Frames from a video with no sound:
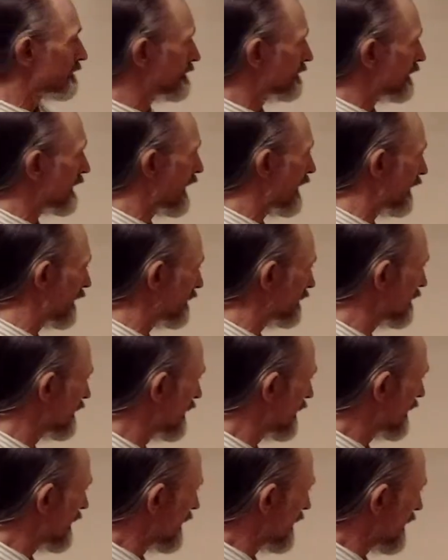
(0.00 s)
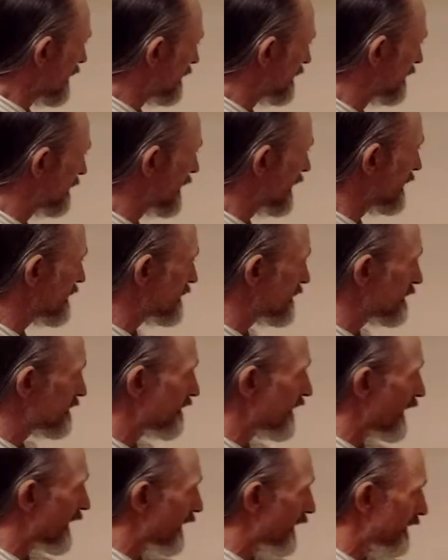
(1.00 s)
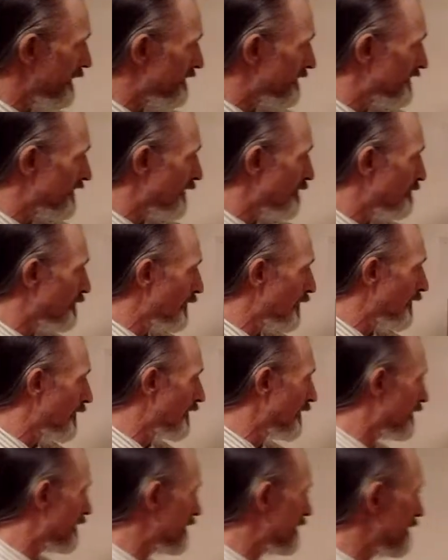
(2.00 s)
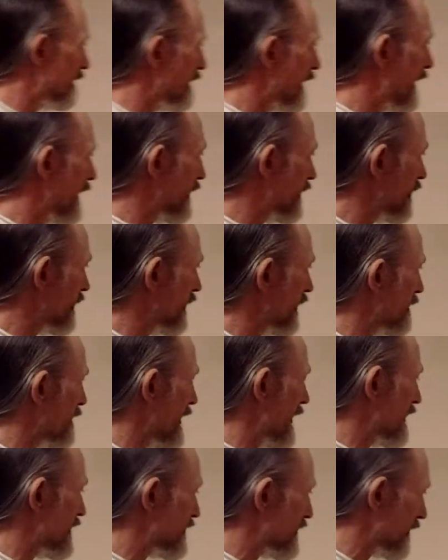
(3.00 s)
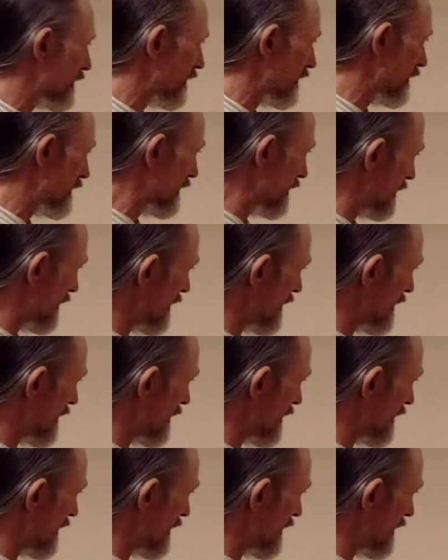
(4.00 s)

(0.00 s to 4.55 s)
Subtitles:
Now, this is very simple and two-dimensional.